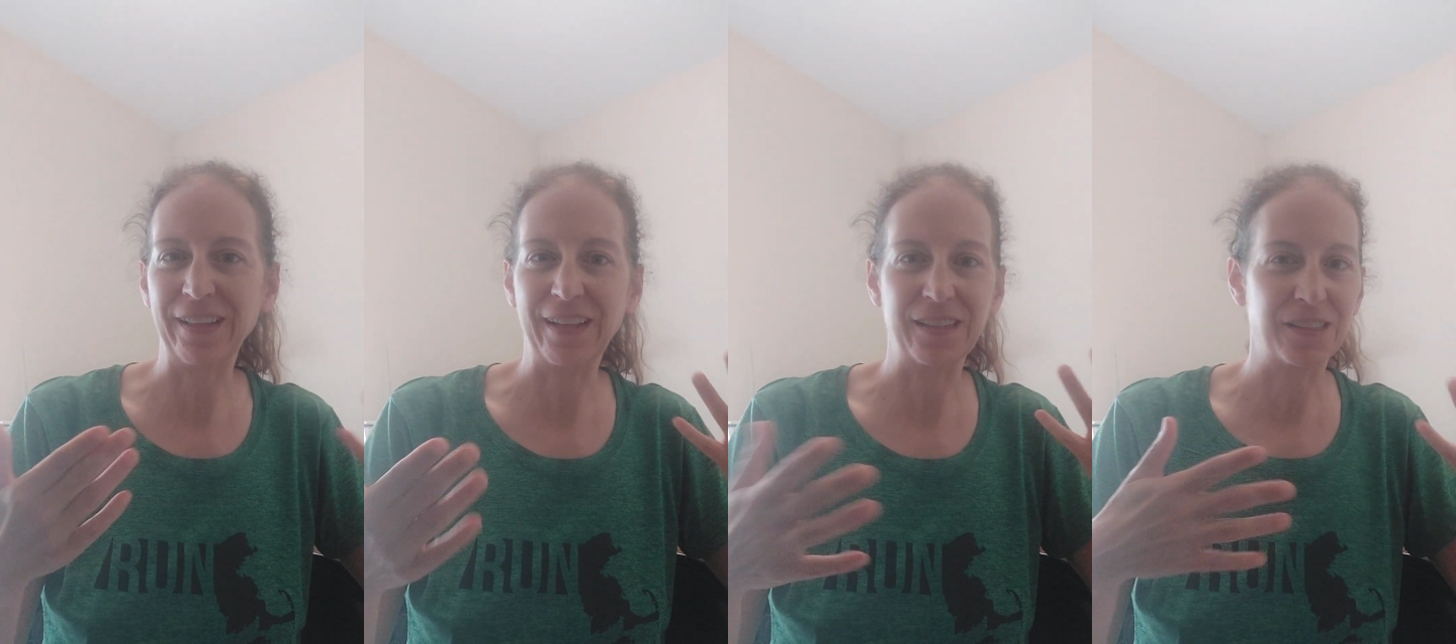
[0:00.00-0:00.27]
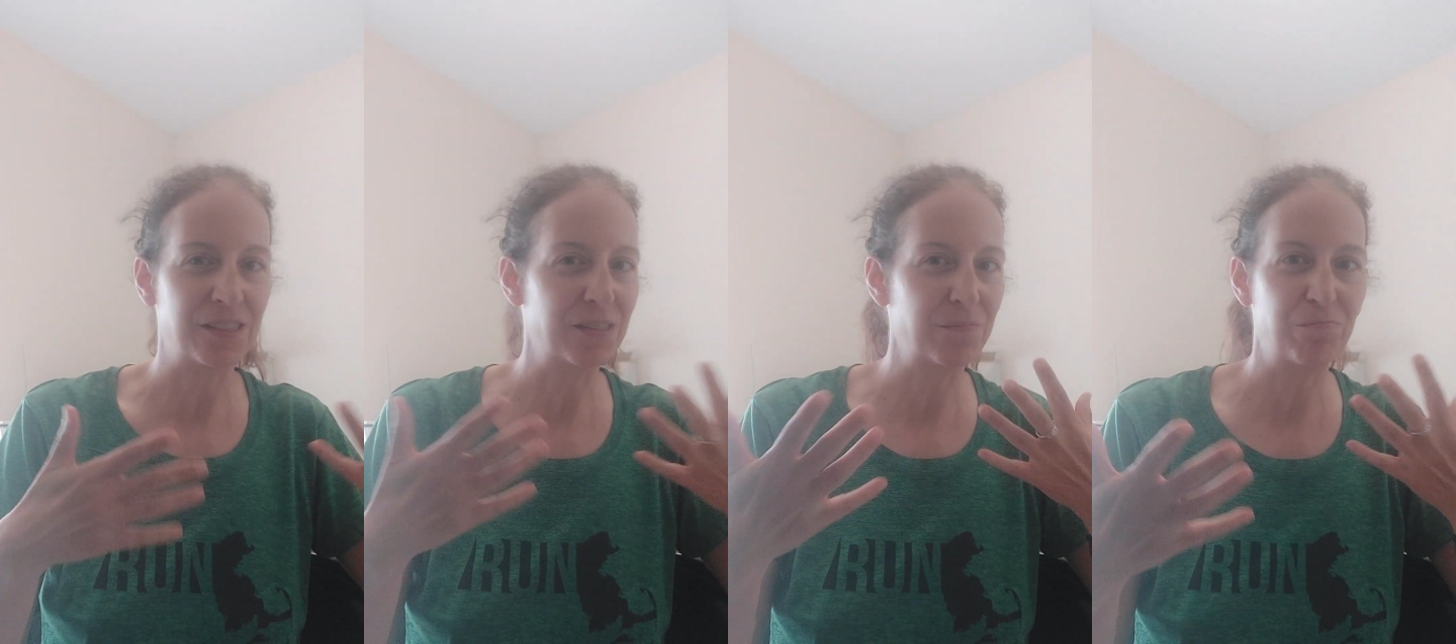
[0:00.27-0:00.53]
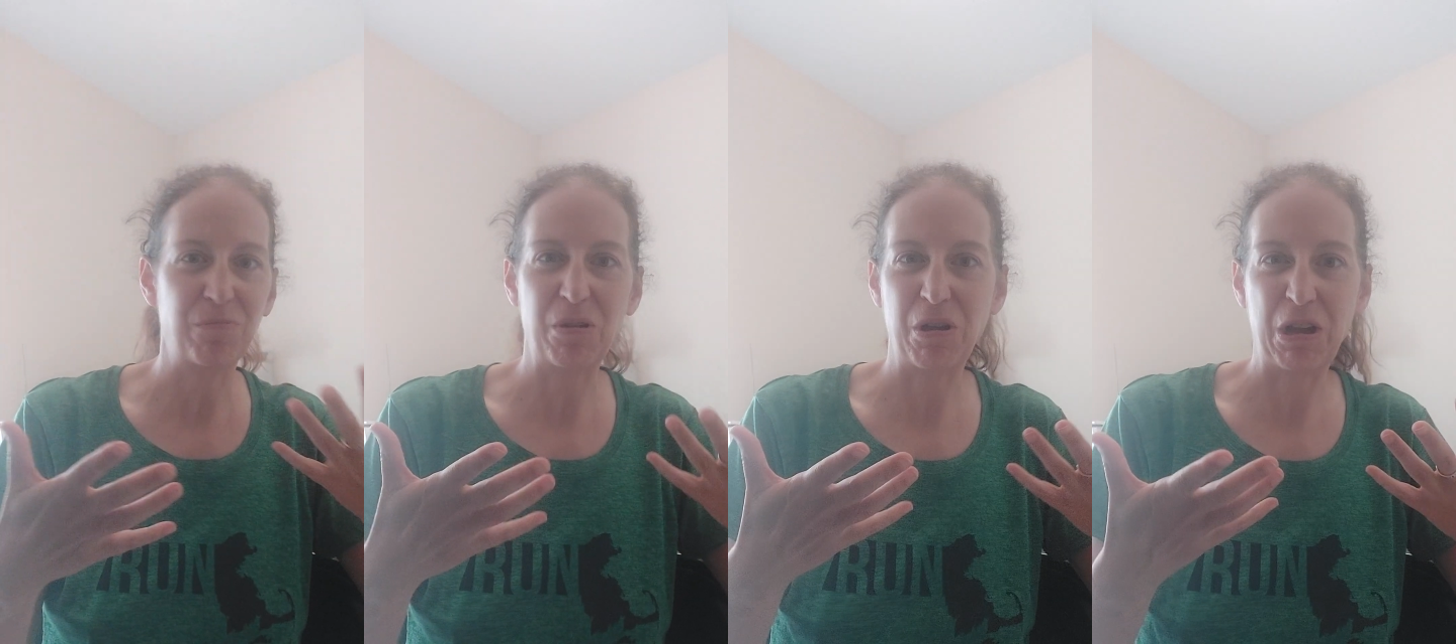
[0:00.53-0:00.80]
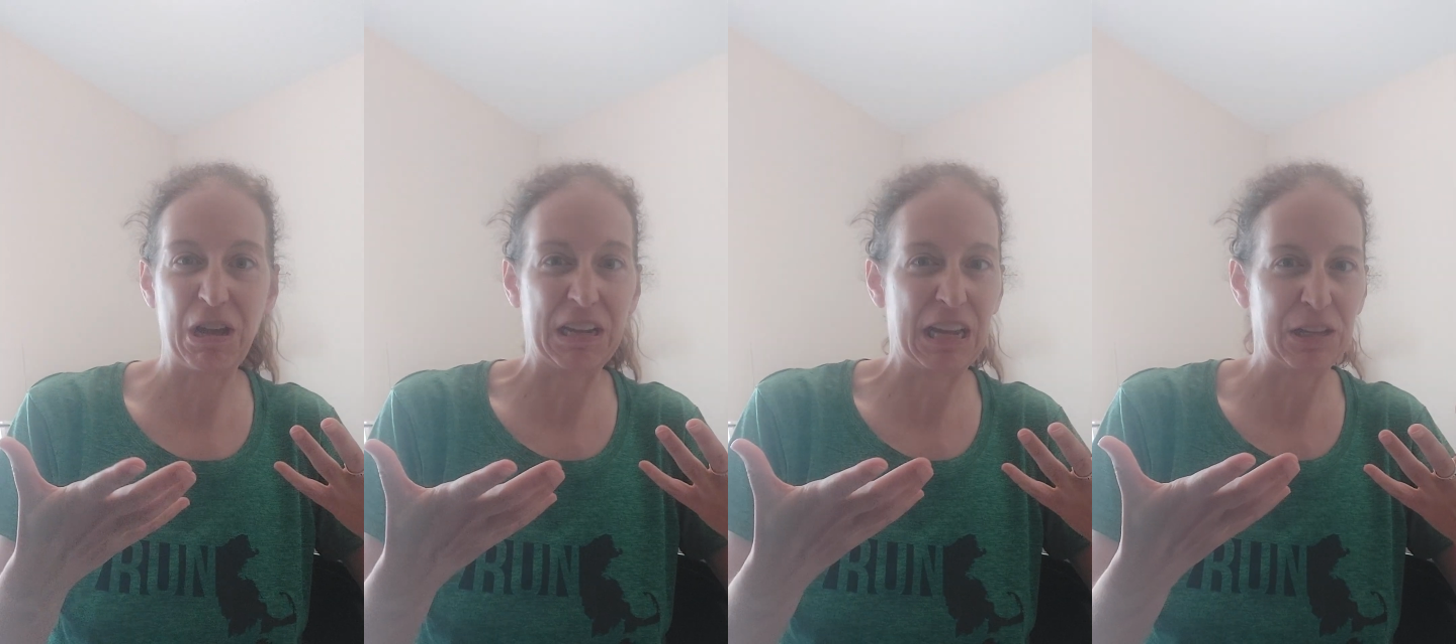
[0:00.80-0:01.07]
That's,
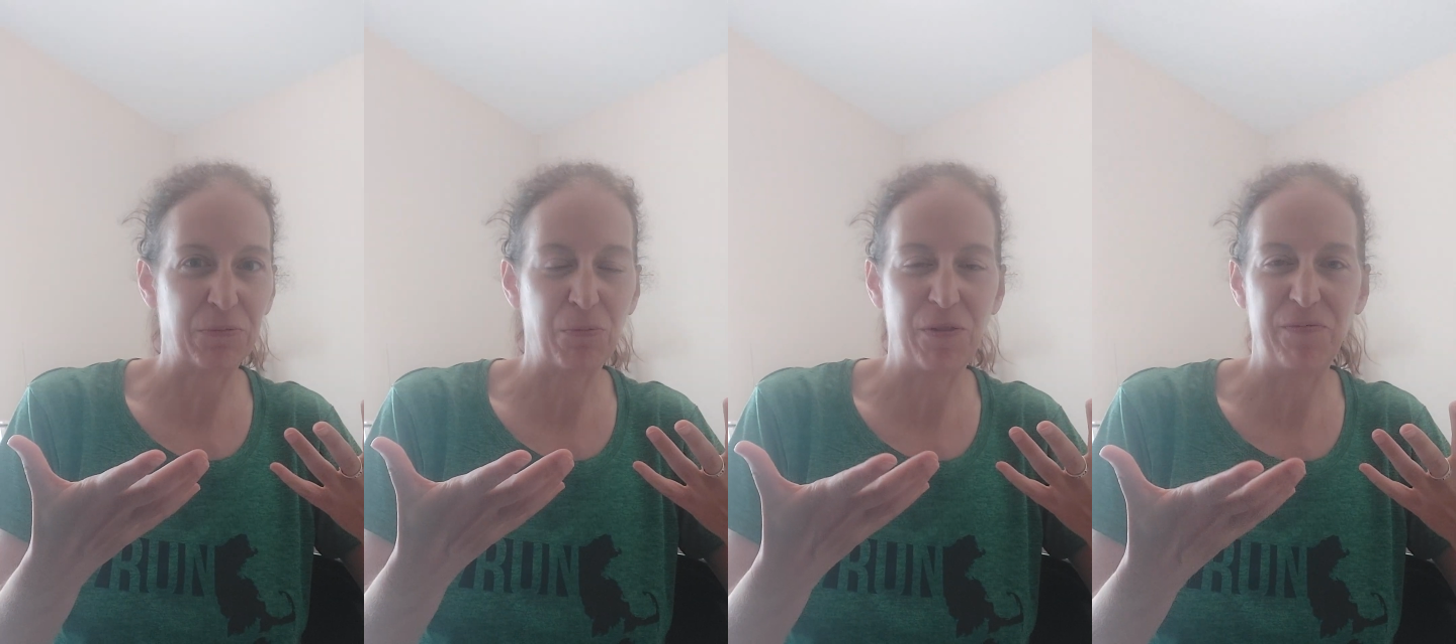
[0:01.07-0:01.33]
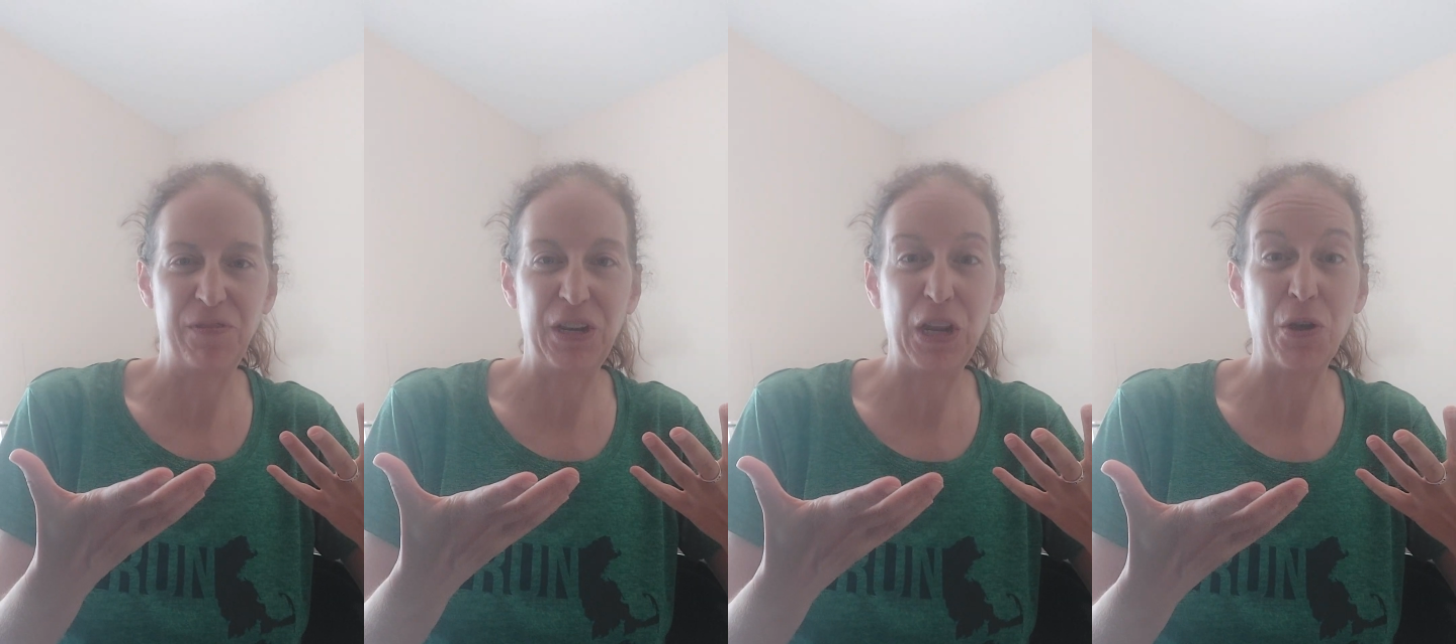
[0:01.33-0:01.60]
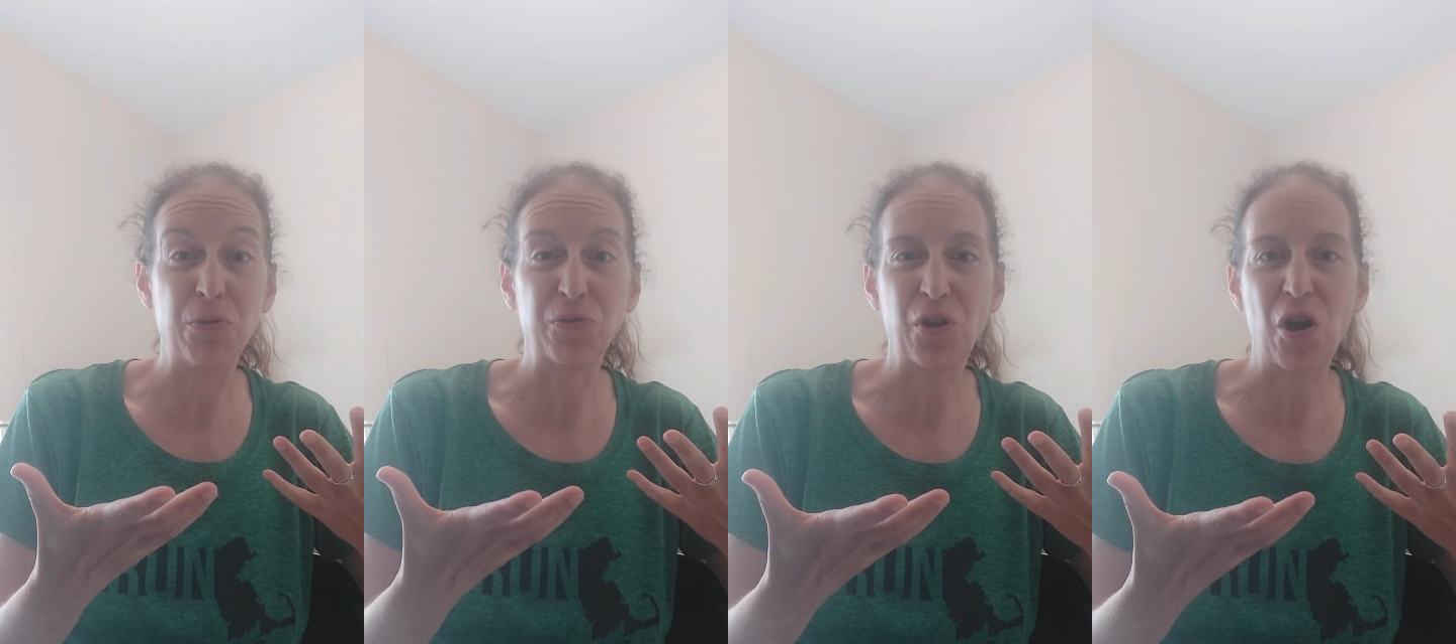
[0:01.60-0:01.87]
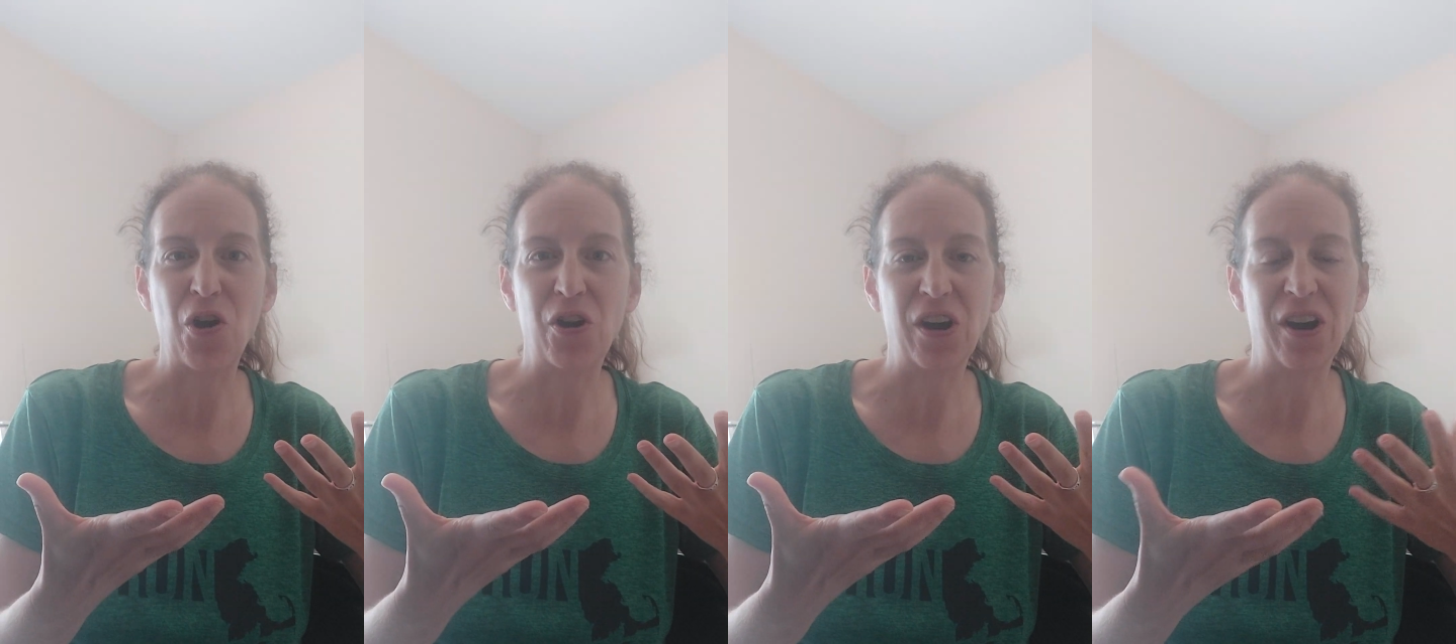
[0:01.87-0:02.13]
I guess, what videos
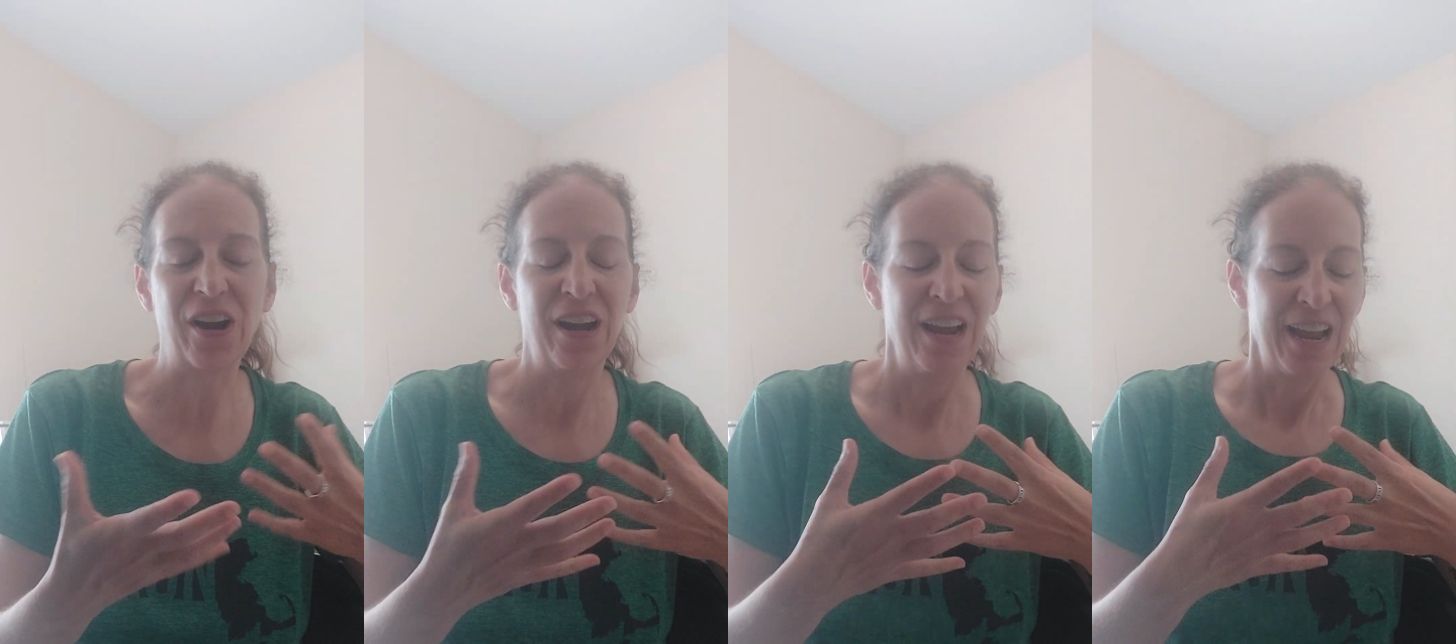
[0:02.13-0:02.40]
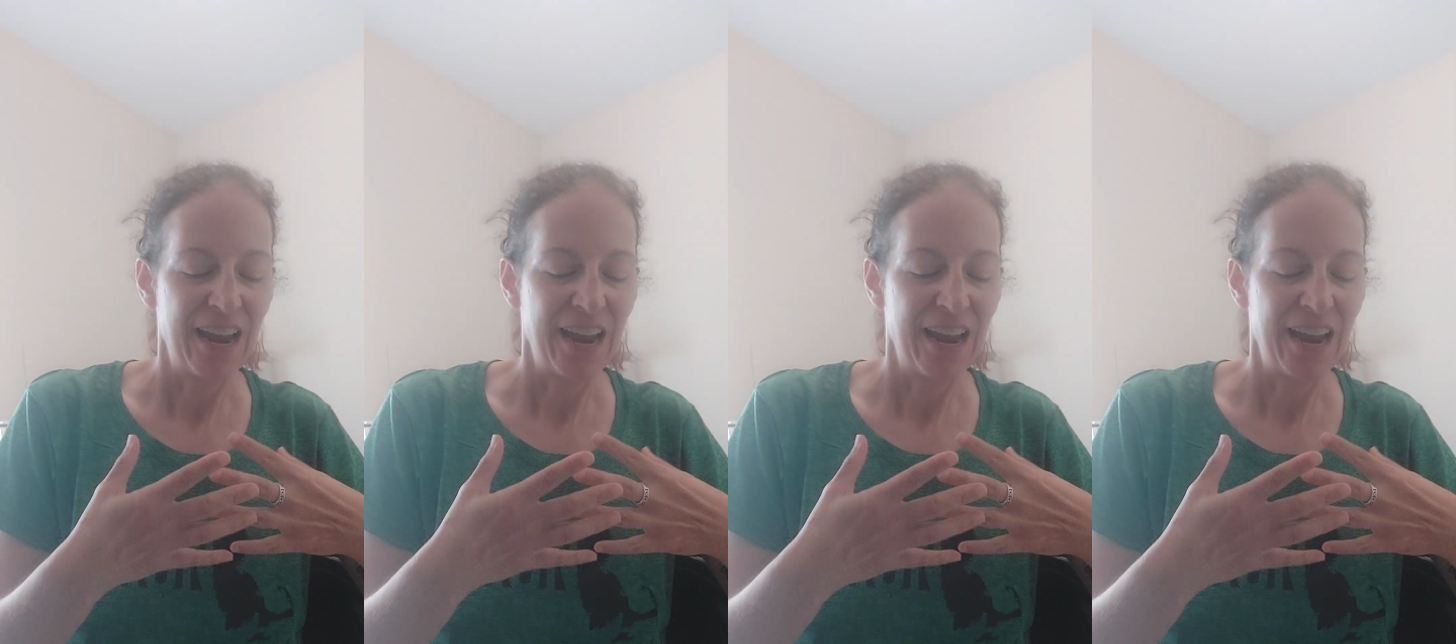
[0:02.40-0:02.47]
are.